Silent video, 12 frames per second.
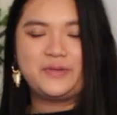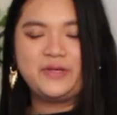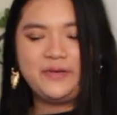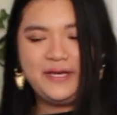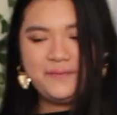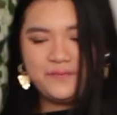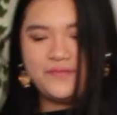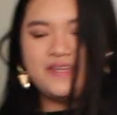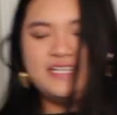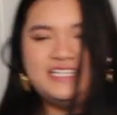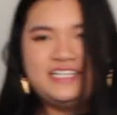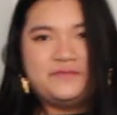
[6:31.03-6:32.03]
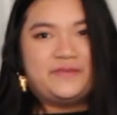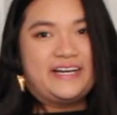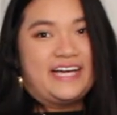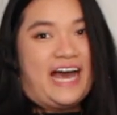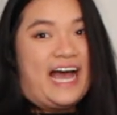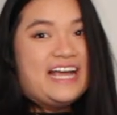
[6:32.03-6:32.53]
by the way.
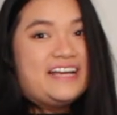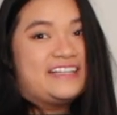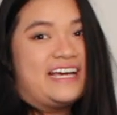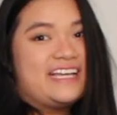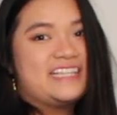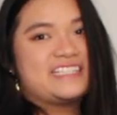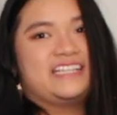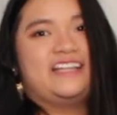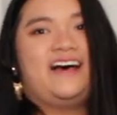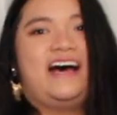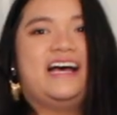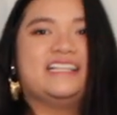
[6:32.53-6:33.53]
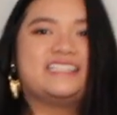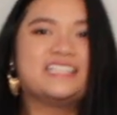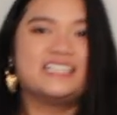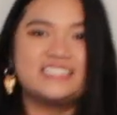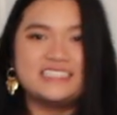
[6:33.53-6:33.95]
But I like this a lot.